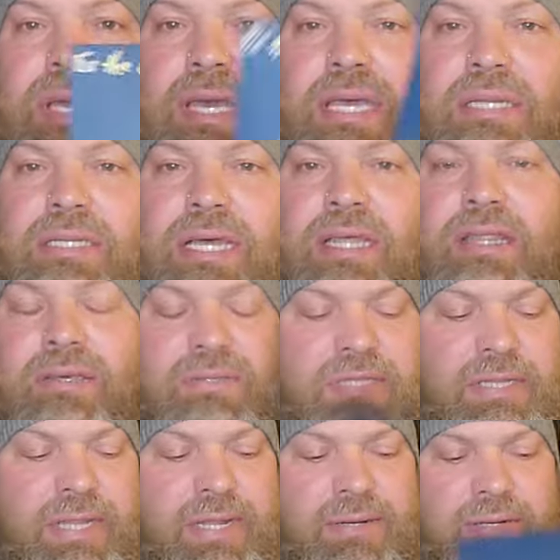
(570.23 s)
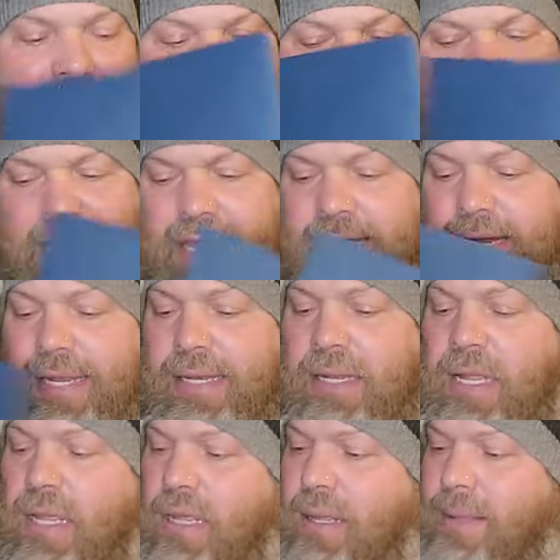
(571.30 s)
And uh, there's a letter inside, and